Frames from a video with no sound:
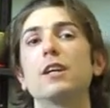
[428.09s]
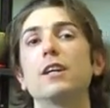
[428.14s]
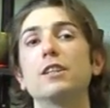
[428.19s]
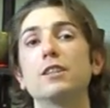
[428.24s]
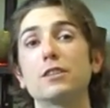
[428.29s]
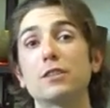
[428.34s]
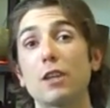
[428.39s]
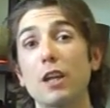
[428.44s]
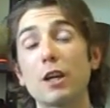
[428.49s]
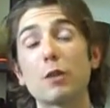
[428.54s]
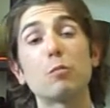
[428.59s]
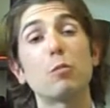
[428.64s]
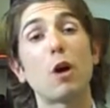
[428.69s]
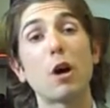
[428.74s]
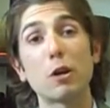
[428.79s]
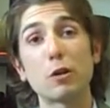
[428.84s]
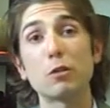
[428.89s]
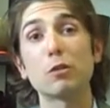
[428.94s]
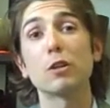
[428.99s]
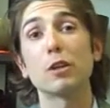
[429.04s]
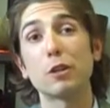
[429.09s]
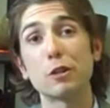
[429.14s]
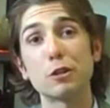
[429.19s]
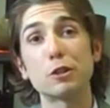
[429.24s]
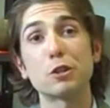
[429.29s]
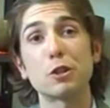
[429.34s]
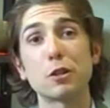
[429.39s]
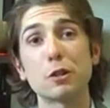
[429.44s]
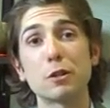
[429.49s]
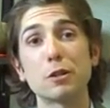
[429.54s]
It's like modern
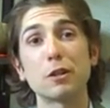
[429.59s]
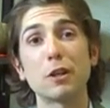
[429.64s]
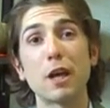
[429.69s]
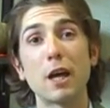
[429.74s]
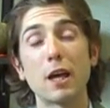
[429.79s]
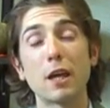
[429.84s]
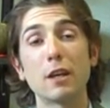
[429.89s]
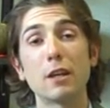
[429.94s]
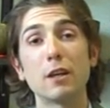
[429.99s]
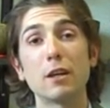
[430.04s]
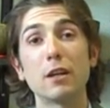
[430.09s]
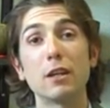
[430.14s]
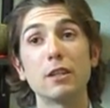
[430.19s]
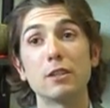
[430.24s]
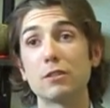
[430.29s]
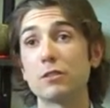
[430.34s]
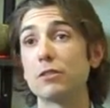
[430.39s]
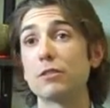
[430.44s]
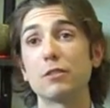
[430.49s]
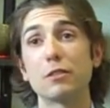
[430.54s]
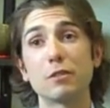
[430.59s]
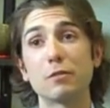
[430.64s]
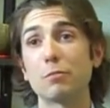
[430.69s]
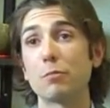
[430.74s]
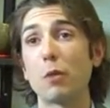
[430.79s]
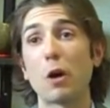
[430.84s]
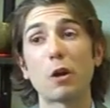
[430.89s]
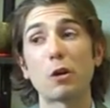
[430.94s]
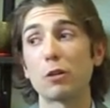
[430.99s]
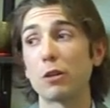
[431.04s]
literature, and it's
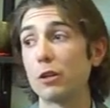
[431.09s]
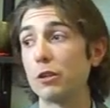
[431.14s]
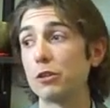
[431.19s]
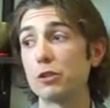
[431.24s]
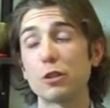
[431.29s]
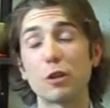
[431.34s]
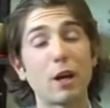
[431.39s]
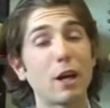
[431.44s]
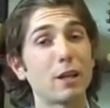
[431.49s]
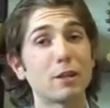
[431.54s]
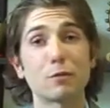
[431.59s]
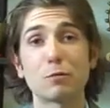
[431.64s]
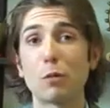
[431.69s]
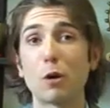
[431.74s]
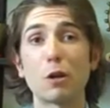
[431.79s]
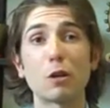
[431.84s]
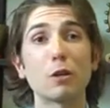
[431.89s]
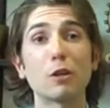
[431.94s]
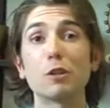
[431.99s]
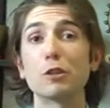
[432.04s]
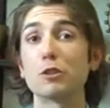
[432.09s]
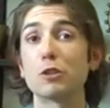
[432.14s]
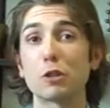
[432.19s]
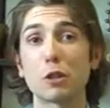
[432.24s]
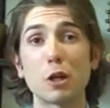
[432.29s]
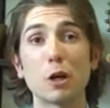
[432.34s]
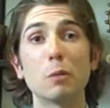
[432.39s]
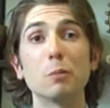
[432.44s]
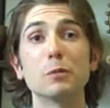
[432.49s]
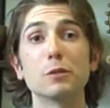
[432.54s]
modern literature as modern literature
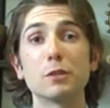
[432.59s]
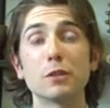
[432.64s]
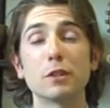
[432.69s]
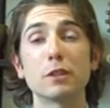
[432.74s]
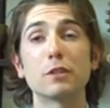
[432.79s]
comes.